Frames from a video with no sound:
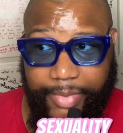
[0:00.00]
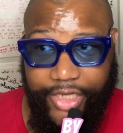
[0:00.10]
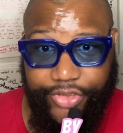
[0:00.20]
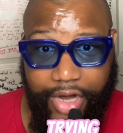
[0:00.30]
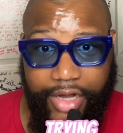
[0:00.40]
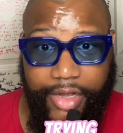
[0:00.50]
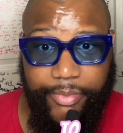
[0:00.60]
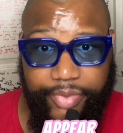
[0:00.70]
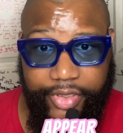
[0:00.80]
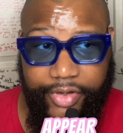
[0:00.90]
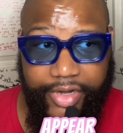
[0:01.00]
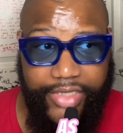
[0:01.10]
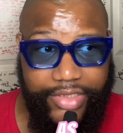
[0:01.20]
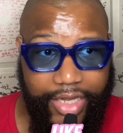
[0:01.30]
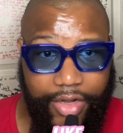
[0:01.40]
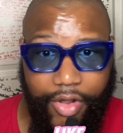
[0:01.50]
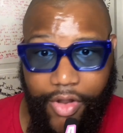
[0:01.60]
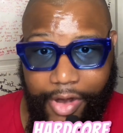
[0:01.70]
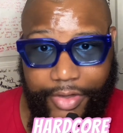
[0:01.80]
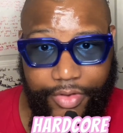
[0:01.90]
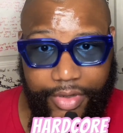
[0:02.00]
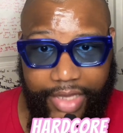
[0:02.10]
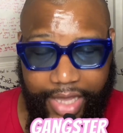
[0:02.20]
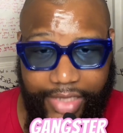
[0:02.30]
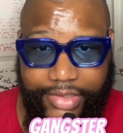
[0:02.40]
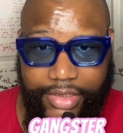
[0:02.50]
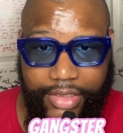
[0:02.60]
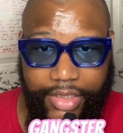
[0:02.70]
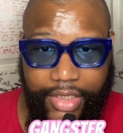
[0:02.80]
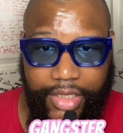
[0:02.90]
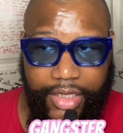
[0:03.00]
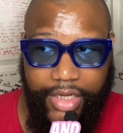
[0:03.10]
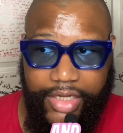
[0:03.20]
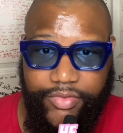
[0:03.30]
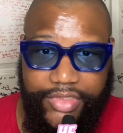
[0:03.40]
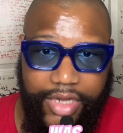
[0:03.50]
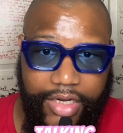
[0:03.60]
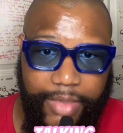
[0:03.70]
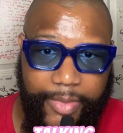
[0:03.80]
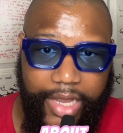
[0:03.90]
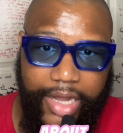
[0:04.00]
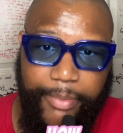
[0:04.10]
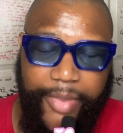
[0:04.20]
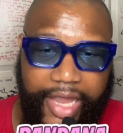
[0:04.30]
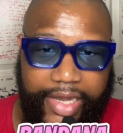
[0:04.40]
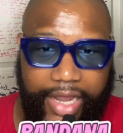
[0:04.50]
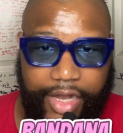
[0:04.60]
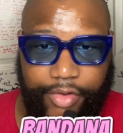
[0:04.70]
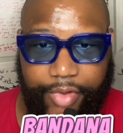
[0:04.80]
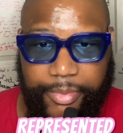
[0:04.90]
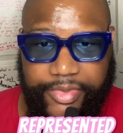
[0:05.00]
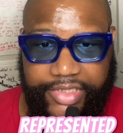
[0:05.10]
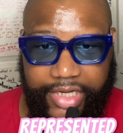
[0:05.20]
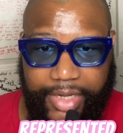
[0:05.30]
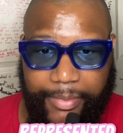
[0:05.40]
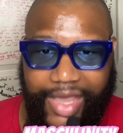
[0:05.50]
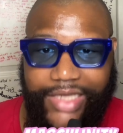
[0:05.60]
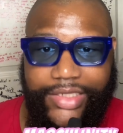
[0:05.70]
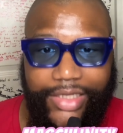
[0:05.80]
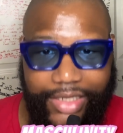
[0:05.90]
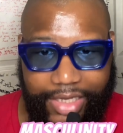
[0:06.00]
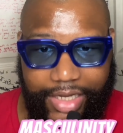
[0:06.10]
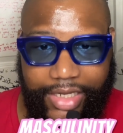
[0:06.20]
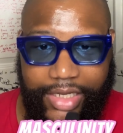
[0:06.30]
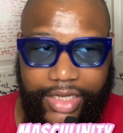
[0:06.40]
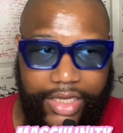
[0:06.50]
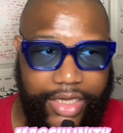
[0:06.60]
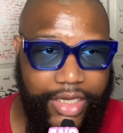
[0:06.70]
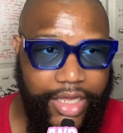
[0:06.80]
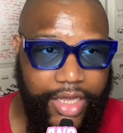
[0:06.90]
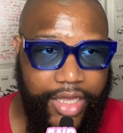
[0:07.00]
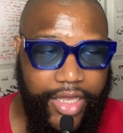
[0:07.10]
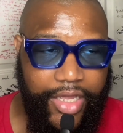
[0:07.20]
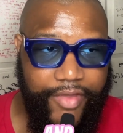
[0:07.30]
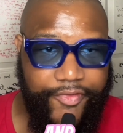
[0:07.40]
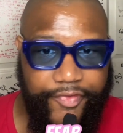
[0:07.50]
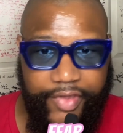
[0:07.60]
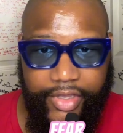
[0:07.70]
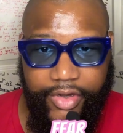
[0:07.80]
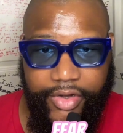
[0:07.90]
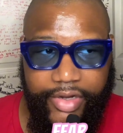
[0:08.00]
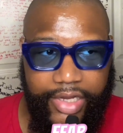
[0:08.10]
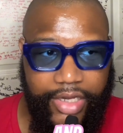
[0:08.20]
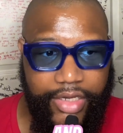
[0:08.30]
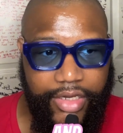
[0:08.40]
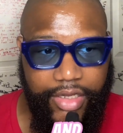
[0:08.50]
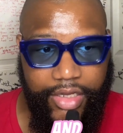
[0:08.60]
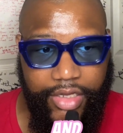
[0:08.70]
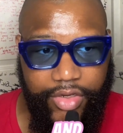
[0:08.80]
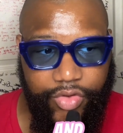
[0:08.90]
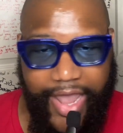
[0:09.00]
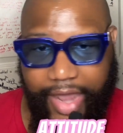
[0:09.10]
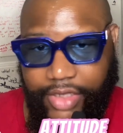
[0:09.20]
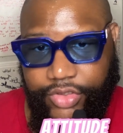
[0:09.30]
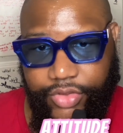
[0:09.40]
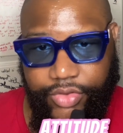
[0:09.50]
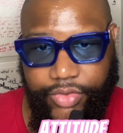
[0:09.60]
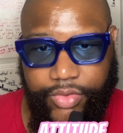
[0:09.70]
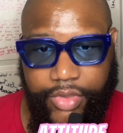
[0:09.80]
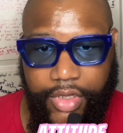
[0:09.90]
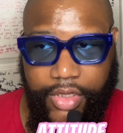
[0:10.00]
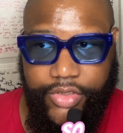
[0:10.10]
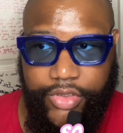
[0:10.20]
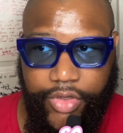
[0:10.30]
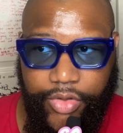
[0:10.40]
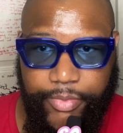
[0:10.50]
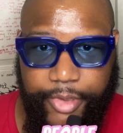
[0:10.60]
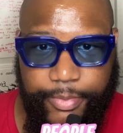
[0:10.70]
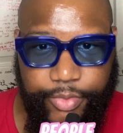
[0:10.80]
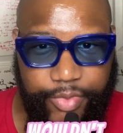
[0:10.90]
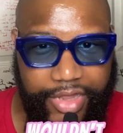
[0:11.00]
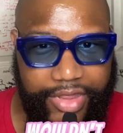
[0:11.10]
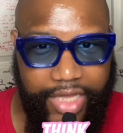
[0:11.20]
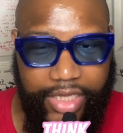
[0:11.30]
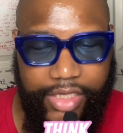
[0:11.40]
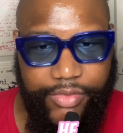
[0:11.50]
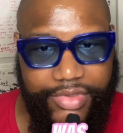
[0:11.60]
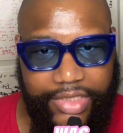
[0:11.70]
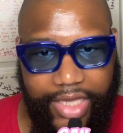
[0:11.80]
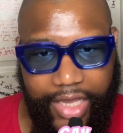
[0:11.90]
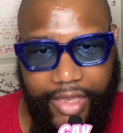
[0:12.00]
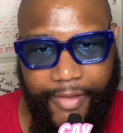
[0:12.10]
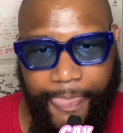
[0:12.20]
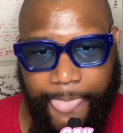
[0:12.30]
by trying to appear as like a hardcore gangster. And he was talking about how the bandana represented masculinity and fear and attitude, so people wouldn't think he was gay.